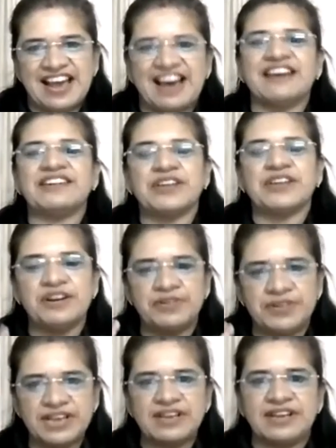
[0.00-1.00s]
are
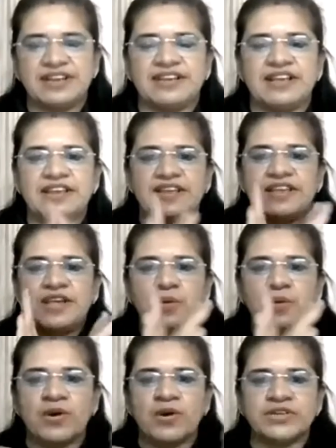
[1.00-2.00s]
really, really
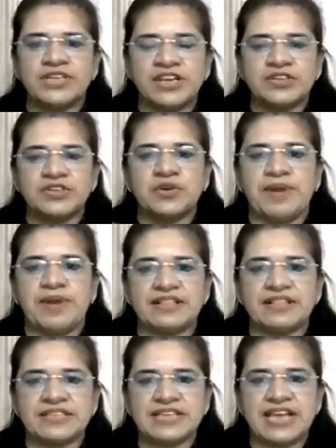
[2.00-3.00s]
wanting to break
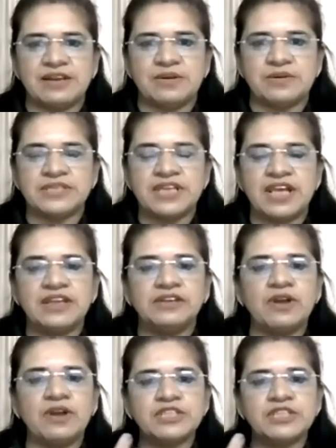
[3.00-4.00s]
the silos,
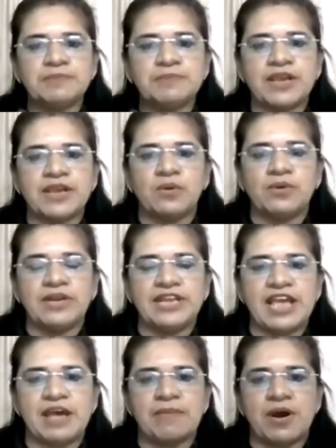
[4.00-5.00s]
not speak only
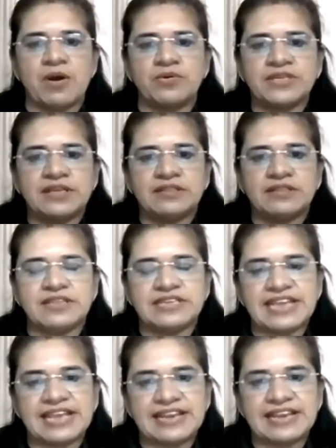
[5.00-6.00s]
about
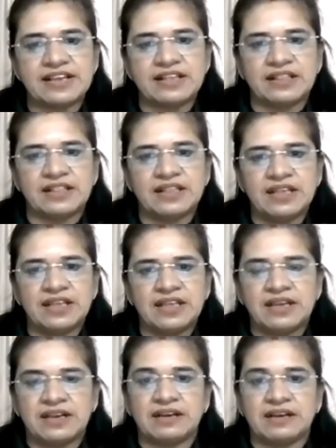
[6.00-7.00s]
technical
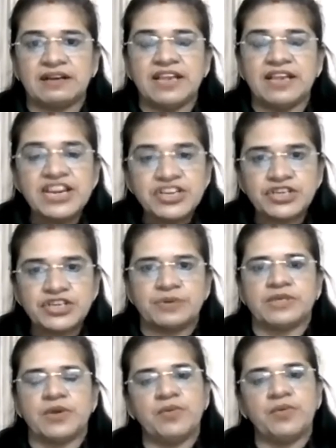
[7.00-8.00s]
uh,
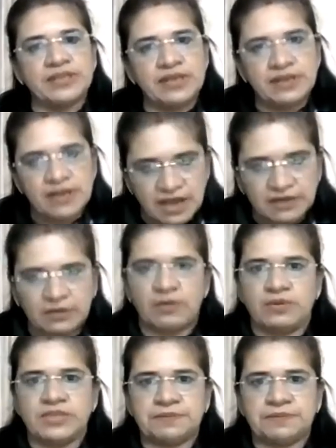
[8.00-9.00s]
issues within our
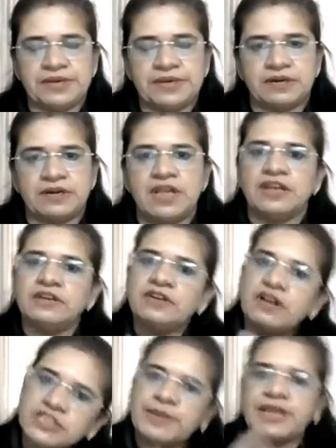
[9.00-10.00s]
own sphere,
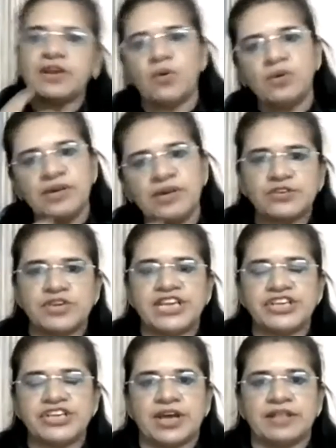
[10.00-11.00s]
not speak only to
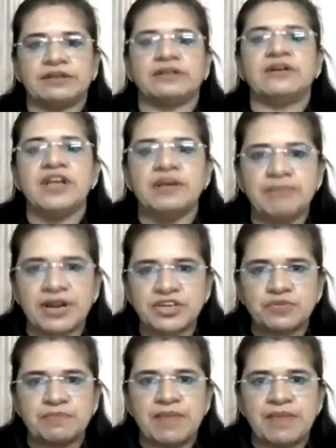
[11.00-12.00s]
each other,
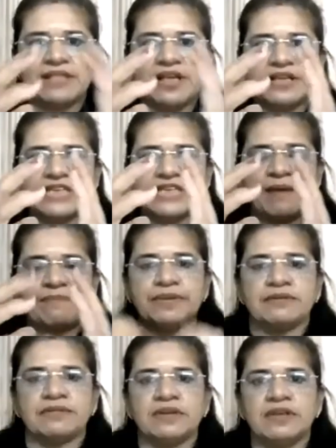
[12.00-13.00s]
but to make things
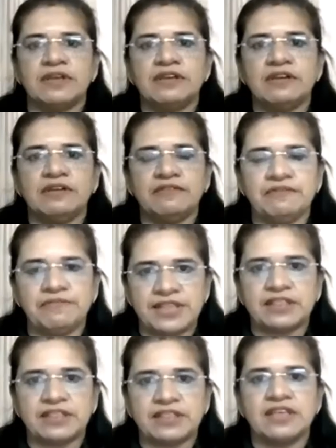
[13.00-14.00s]
happen
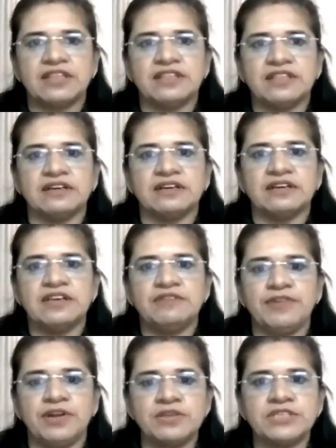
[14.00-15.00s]
with the
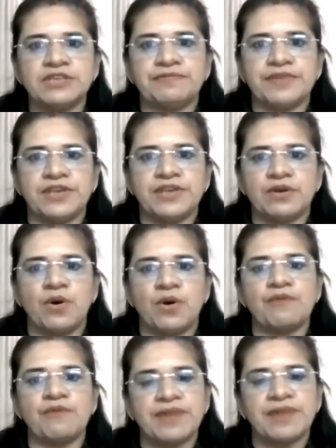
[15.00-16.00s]
philosophy
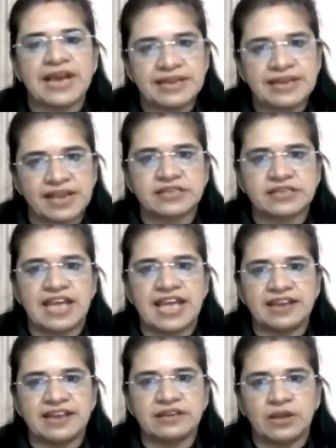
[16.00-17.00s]
of connect
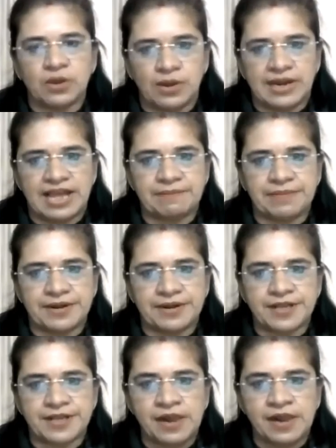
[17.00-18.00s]
and collaborate.
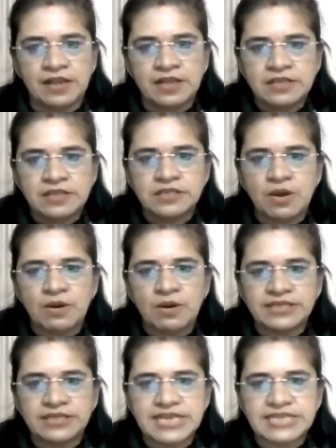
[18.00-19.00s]
So
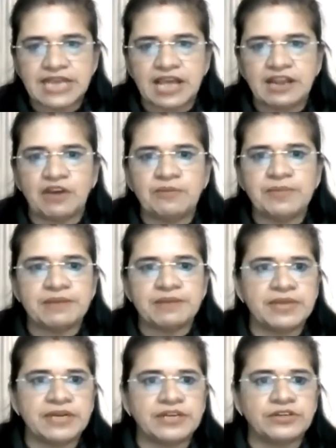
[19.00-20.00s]
just allow me a
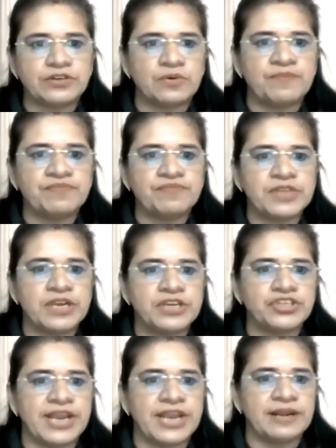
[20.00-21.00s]
minute to
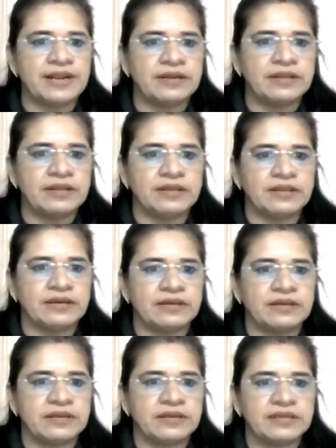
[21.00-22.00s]
share the
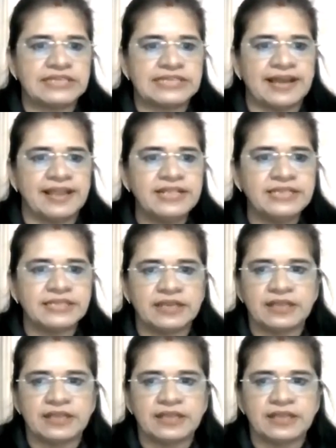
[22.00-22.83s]
slides.